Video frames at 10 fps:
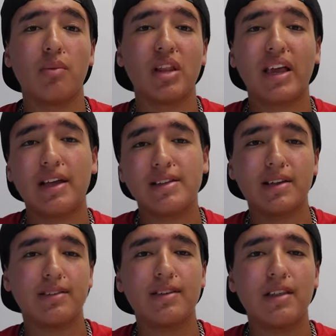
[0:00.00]
Like, I
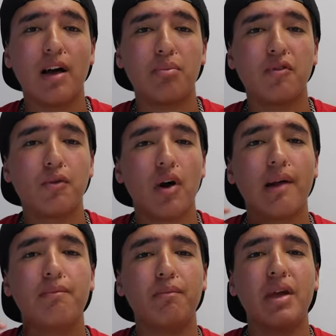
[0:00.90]
tested it out before I
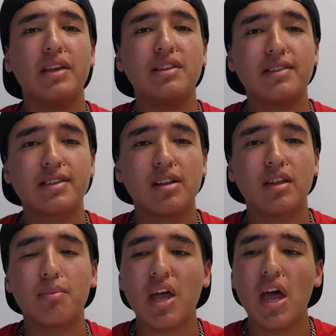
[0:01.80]
made this
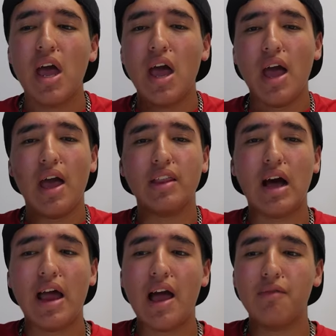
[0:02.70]
clip, and
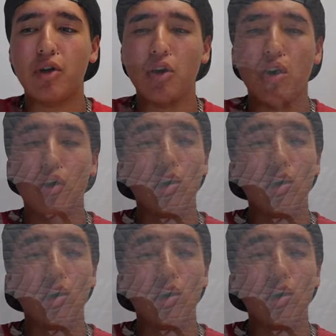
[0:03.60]
I have it hooked